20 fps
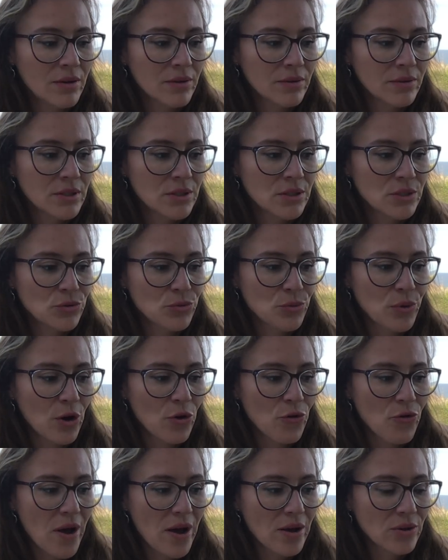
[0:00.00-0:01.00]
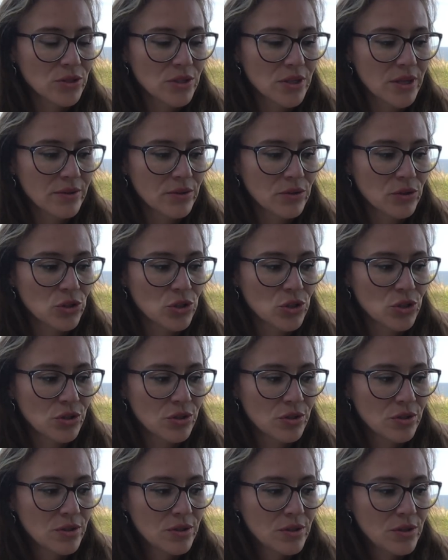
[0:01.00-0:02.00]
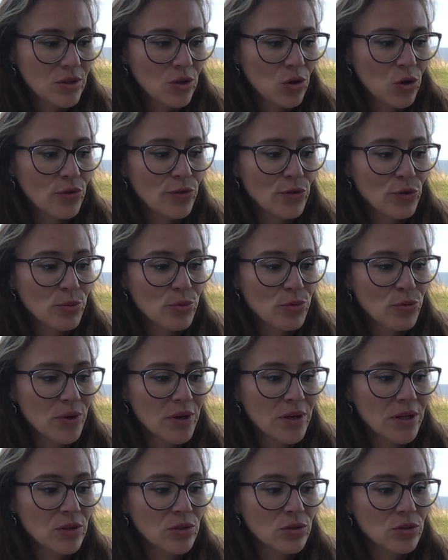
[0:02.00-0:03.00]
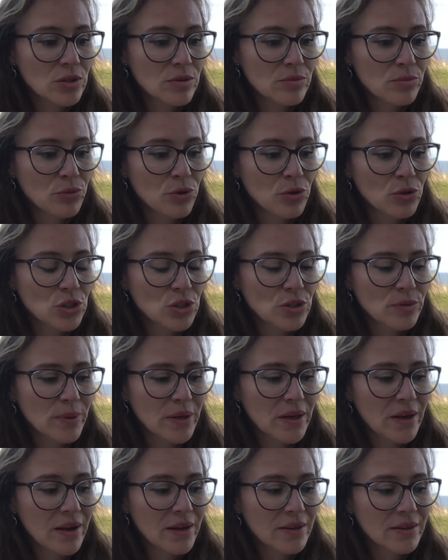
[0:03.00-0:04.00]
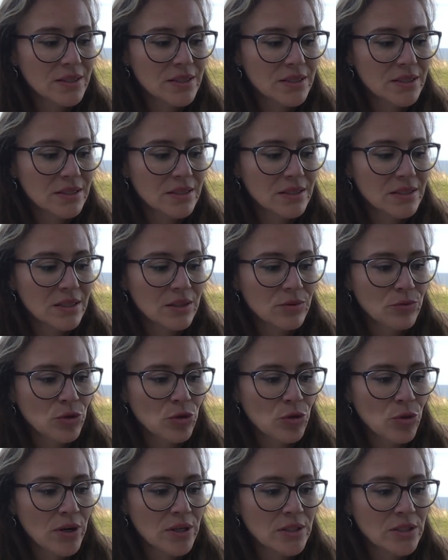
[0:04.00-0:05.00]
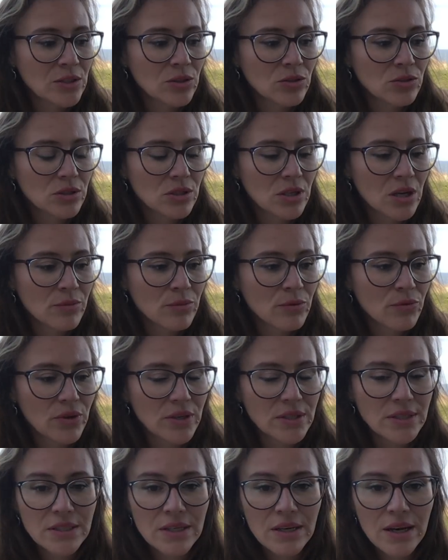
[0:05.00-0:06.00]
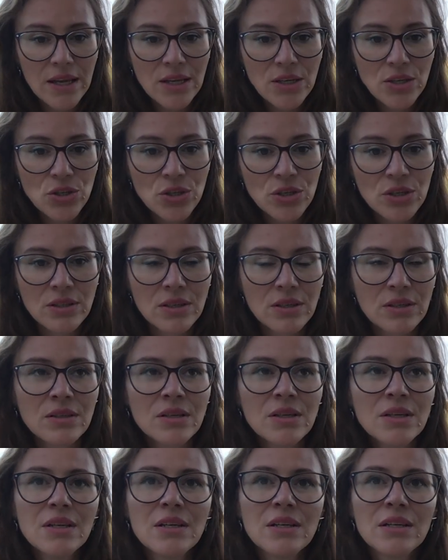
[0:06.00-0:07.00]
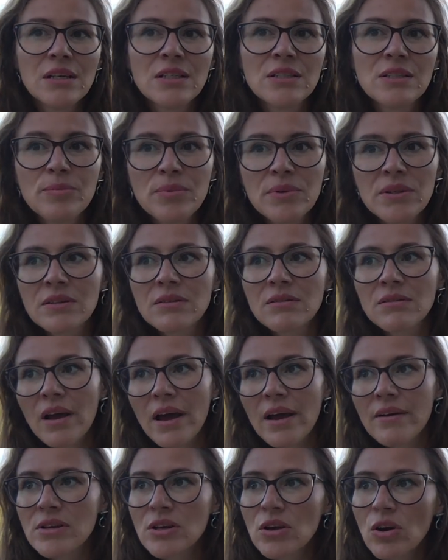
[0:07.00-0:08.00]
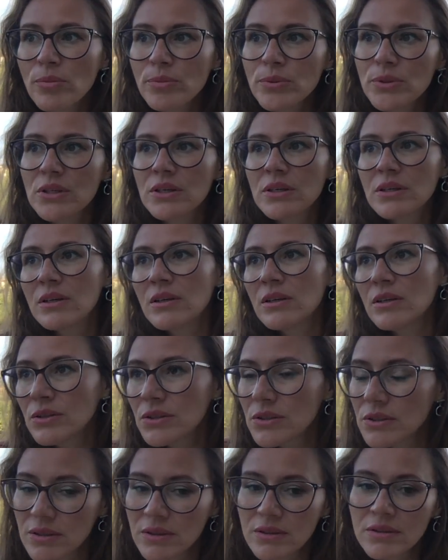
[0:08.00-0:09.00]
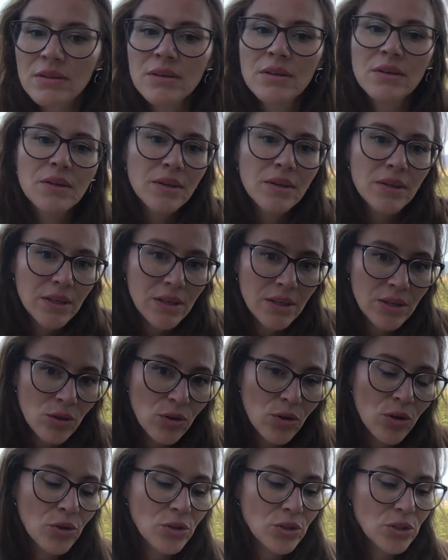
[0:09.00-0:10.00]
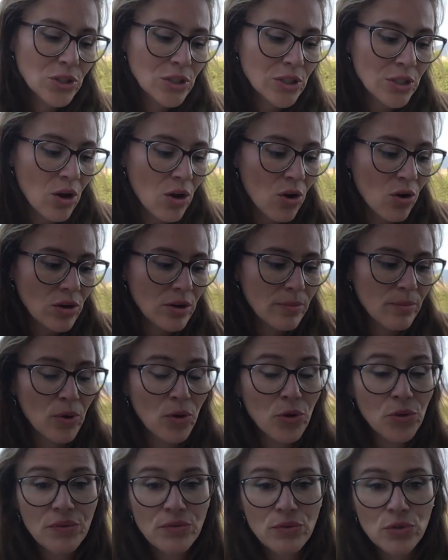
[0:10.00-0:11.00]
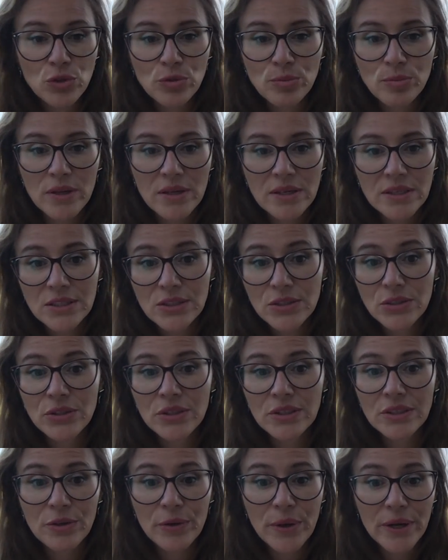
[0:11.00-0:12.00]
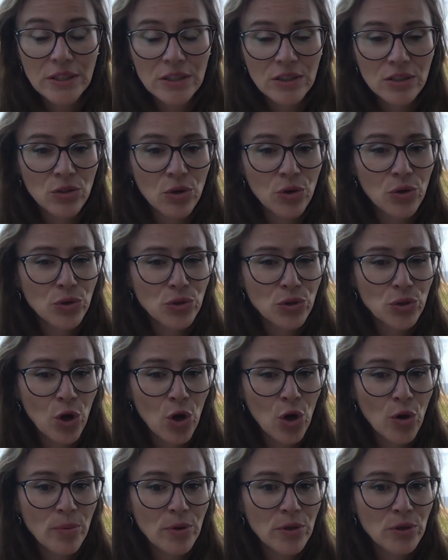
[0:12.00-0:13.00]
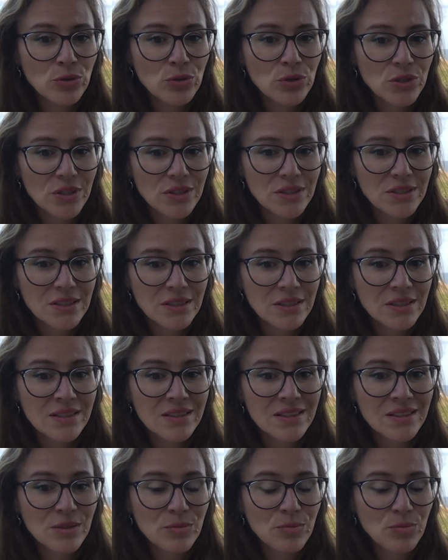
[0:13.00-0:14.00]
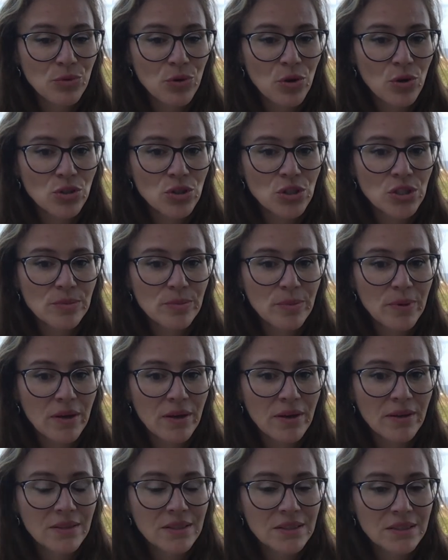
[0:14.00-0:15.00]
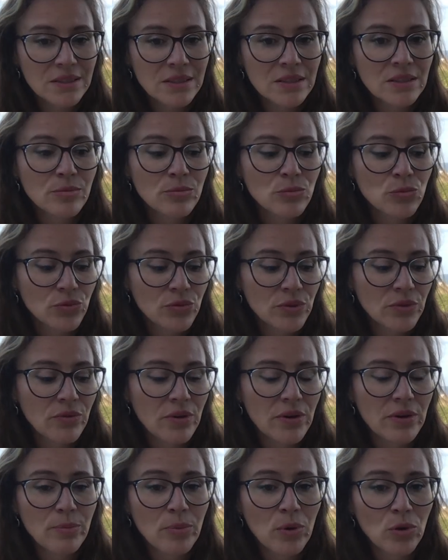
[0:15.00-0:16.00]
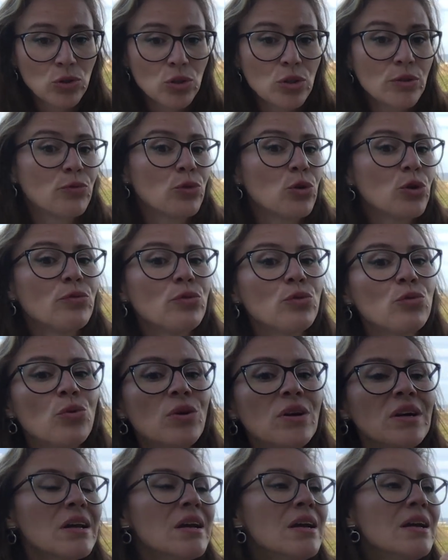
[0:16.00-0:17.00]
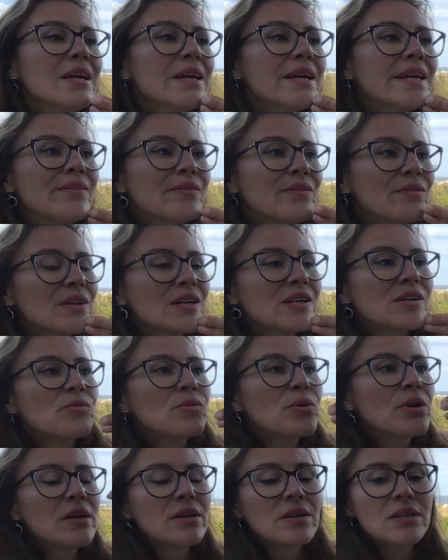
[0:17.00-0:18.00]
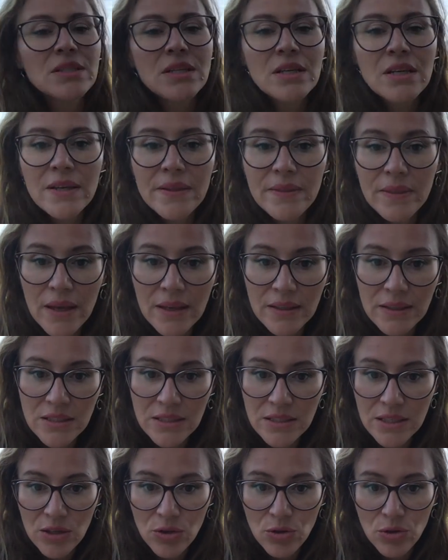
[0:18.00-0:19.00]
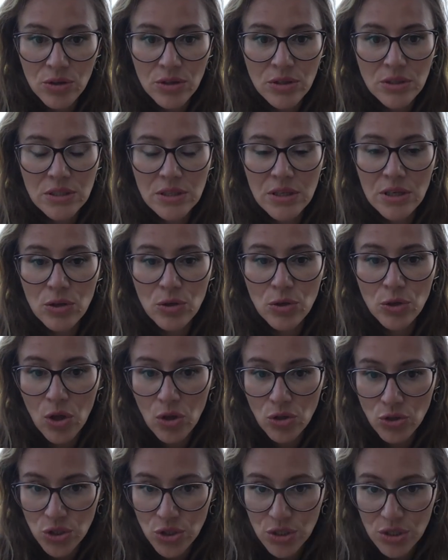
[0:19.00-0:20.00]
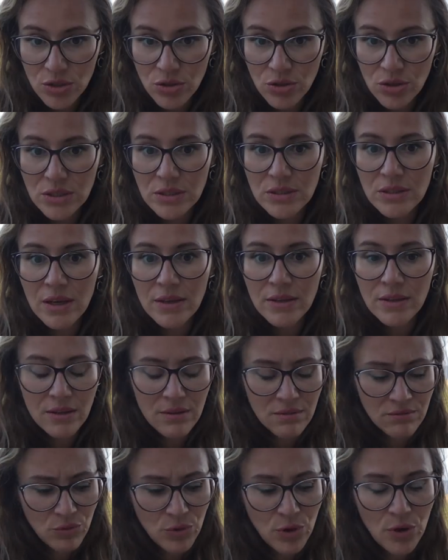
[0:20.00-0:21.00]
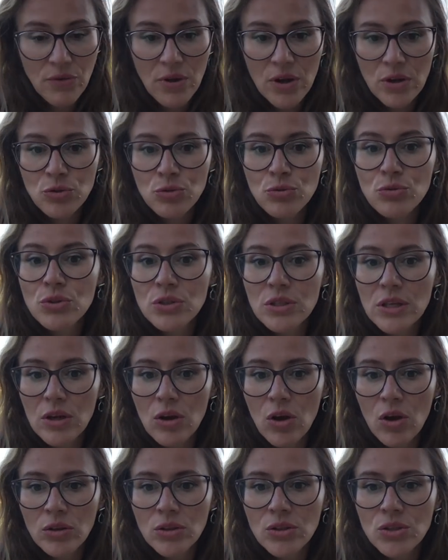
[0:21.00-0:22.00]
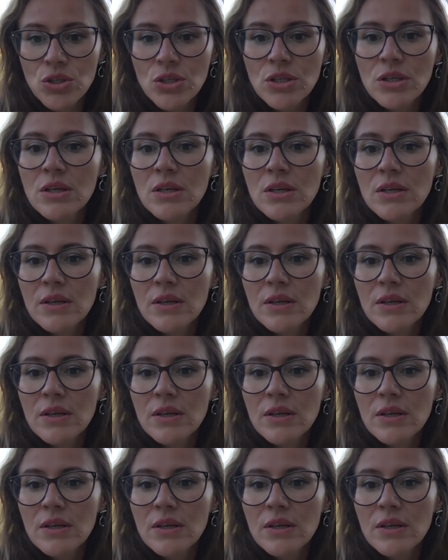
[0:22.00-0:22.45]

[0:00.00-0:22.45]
this 12th house energy. Or if you've been working on some projects behind the scenes that requires long time of isolation and it's been having obstacles and, you know, going slowly, both of those planets turning direct in October, you'll start seeing these projects behind the scenes moving very positive. Or if you work in careers that are psychological, because 12th house rules psychology,